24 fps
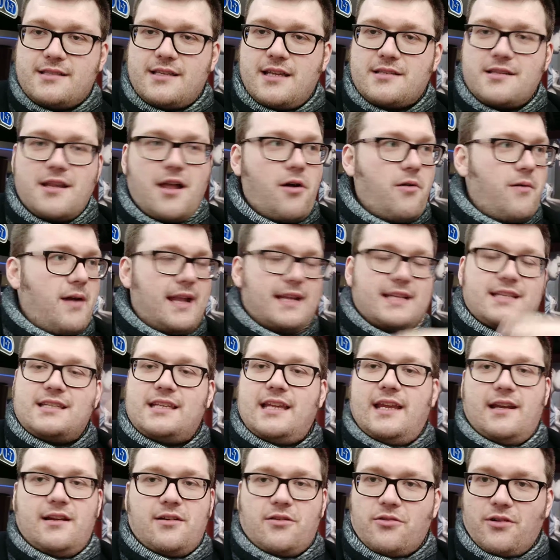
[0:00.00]
There's no end
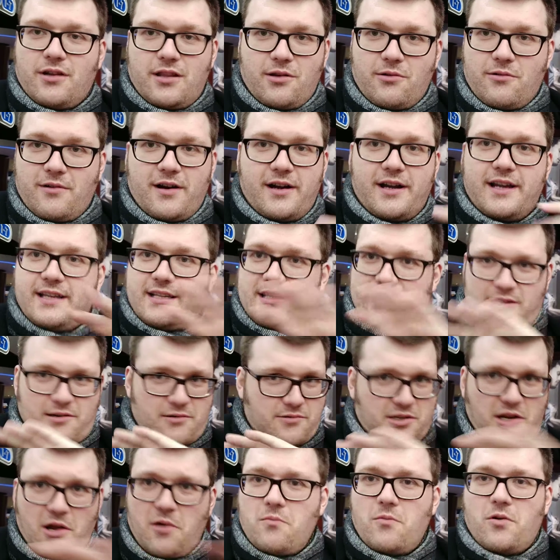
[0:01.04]
scene or otherwise, so
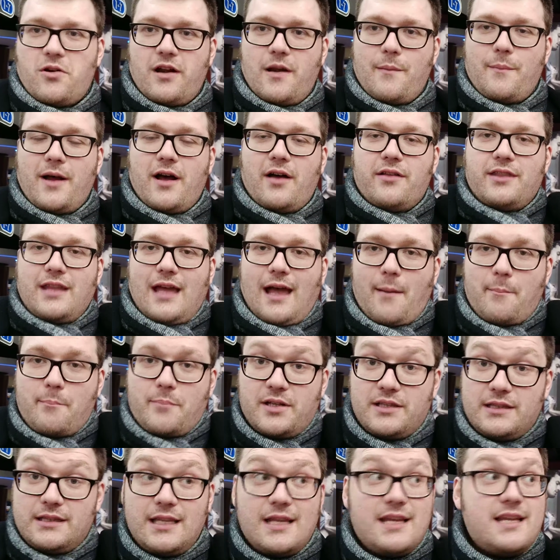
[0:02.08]
don't worry about that.
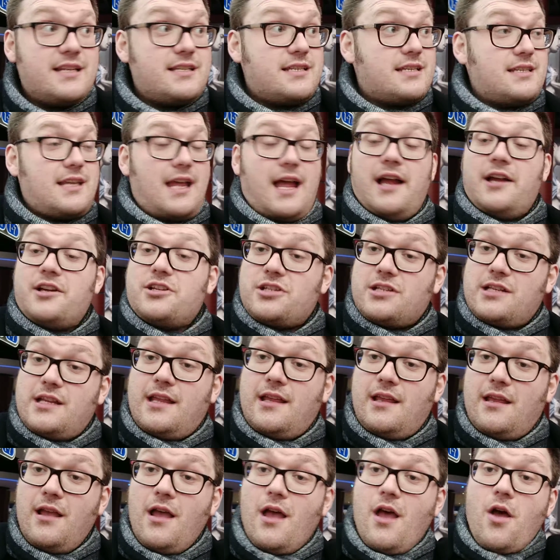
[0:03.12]
But this
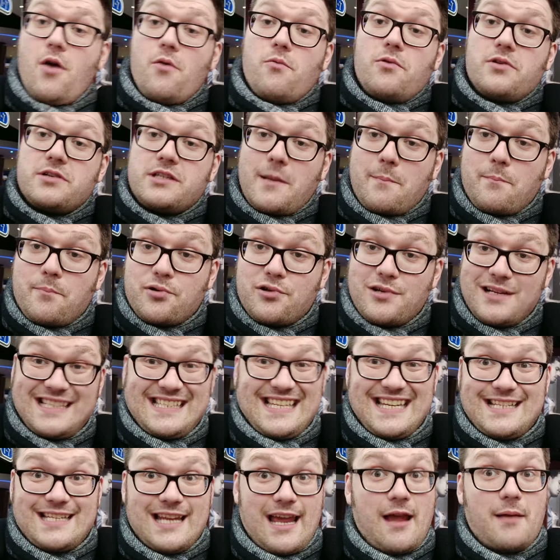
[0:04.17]
actually was a
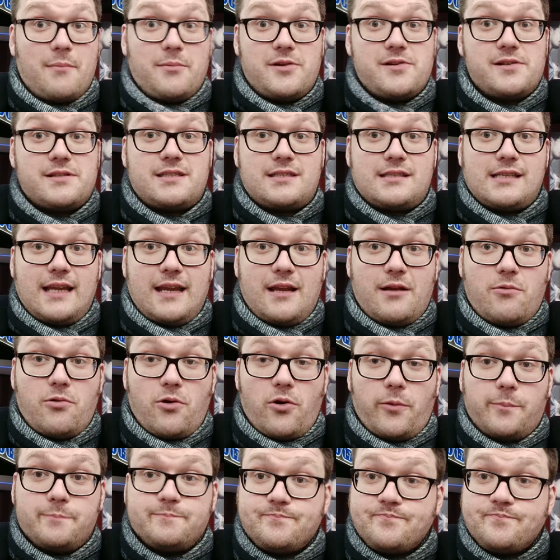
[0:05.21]
pretty damn good sequel.